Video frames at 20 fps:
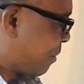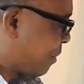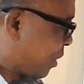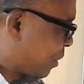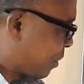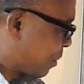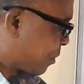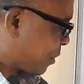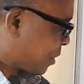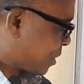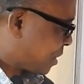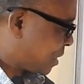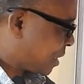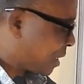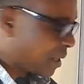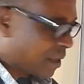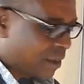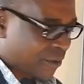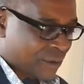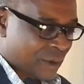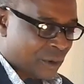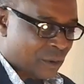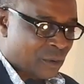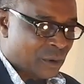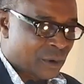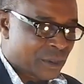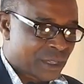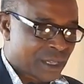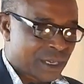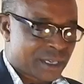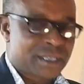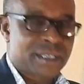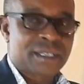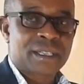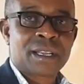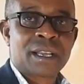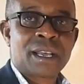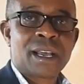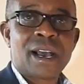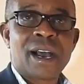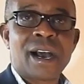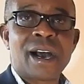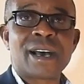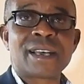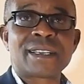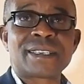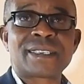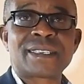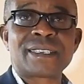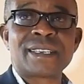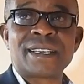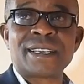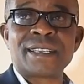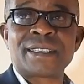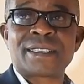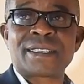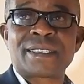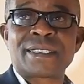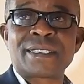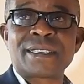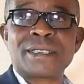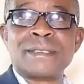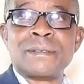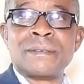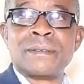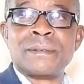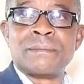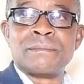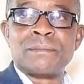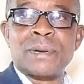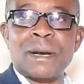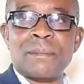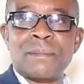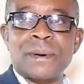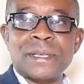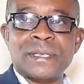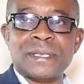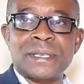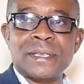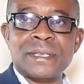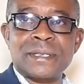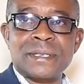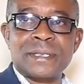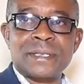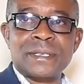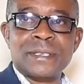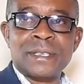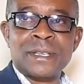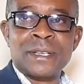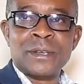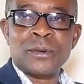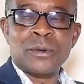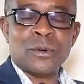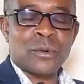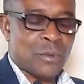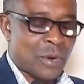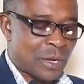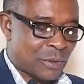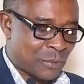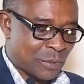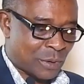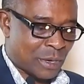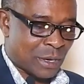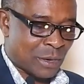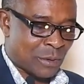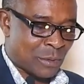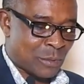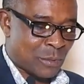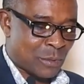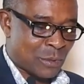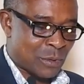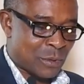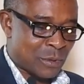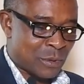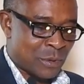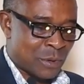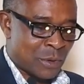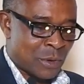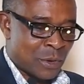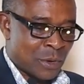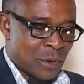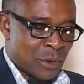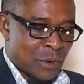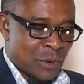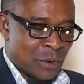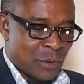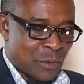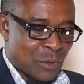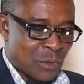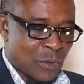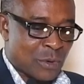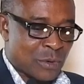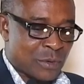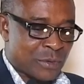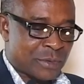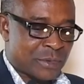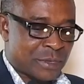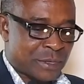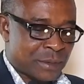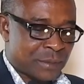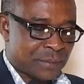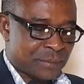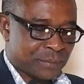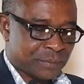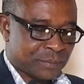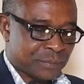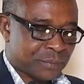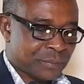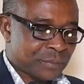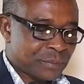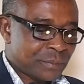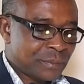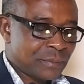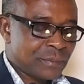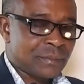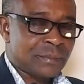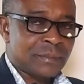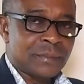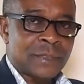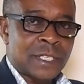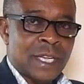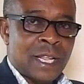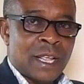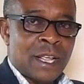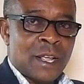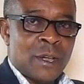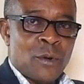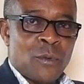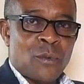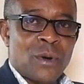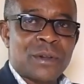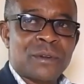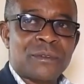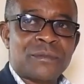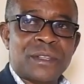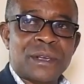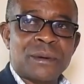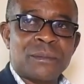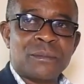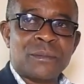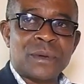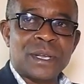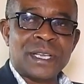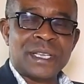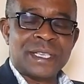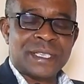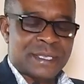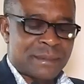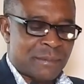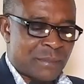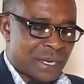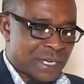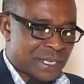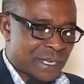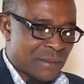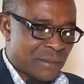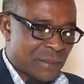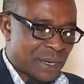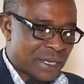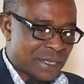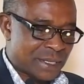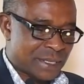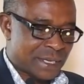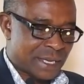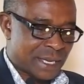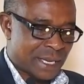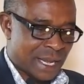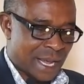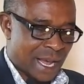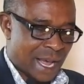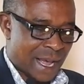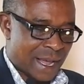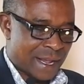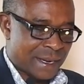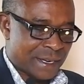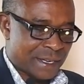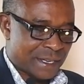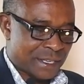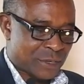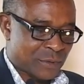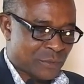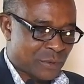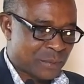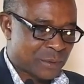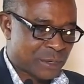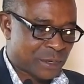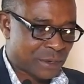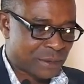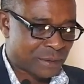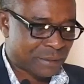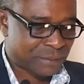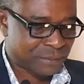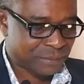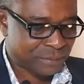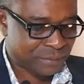and mental processes in a given context has its purposes, or what we can call goals. One of them is measurement and description.